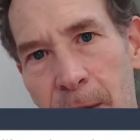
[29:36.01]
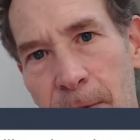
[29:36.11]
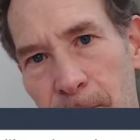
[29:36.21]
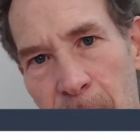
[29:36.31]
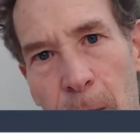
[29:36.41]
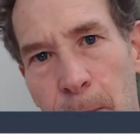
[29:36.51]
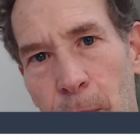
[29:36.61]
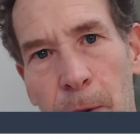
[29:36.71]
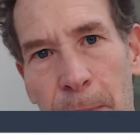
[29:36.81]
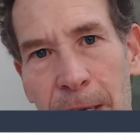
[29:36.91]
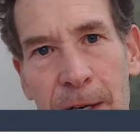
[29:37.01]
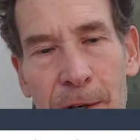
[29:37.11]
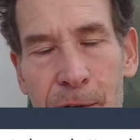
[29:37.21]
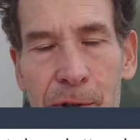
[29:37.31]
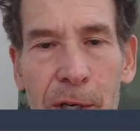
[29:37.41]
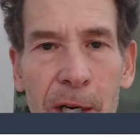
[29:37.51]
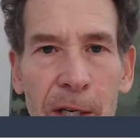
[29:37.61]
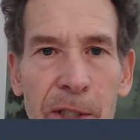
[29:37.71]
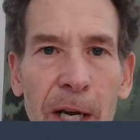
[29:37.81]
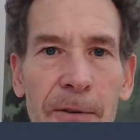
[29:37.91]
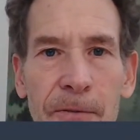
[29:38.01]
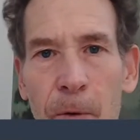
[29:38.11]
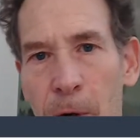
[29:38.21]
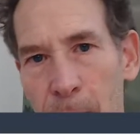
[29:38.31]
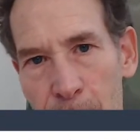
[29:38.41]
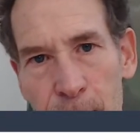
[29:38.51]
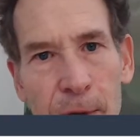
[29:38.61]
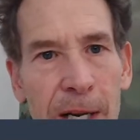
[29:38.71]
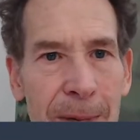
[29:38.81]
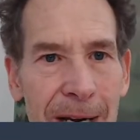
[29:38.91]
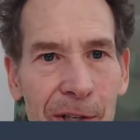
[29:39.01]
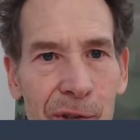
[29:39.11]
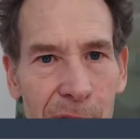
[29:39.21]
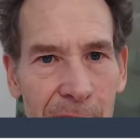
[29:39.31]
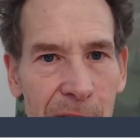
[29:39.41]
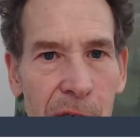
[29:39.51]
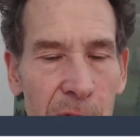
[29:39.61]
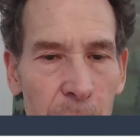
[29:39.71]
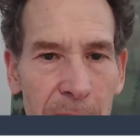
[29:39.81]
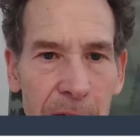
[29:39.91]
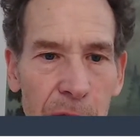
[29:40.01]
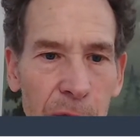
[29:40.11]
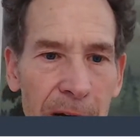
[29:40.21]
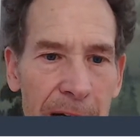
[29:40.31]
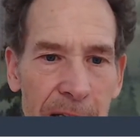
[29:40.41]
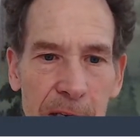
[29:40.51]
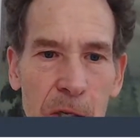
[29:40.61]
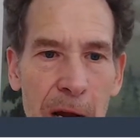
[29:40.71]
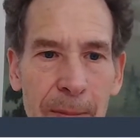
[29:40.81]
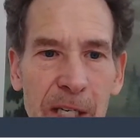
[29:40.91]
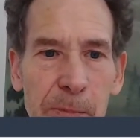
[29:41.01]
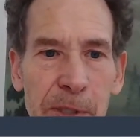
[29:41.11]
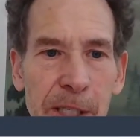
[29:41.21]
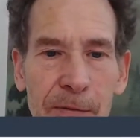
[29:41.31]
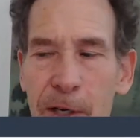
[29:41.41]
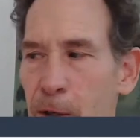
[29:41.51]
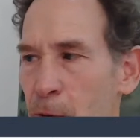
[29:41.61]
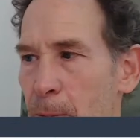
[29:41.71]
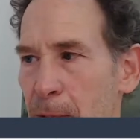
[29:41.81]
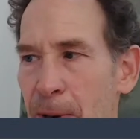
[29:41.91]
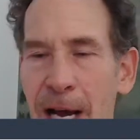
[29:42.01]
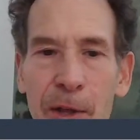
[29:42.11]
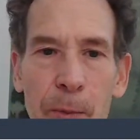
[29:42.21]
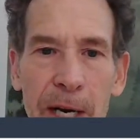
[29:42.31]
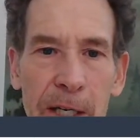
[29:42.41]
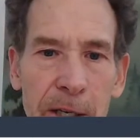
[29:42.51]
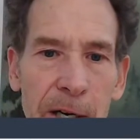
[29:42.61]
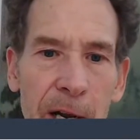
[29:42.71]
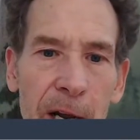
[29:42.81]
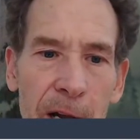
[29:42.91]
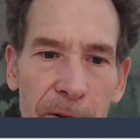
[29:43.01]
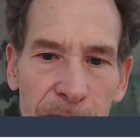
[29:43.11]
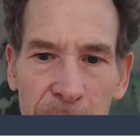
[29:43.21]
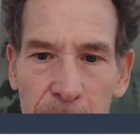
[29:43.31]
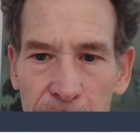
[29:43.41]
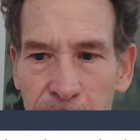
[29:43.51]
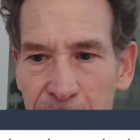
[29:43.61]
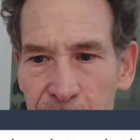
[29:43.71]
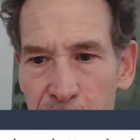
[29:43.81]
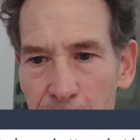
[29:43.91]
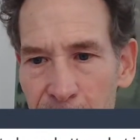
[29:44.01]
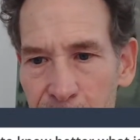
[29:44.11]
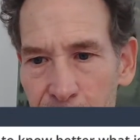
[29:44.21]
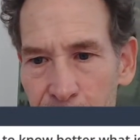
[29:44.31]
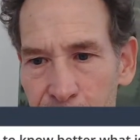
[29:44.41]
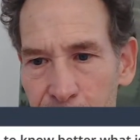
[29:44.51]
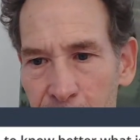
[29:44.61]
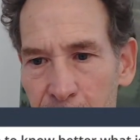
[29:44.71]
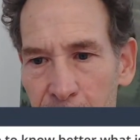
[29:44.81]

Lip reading: the fingerboard repeaters done for 30 minutes is a good way to train the climbing specific aerobic pathway in your finger flexor muscles.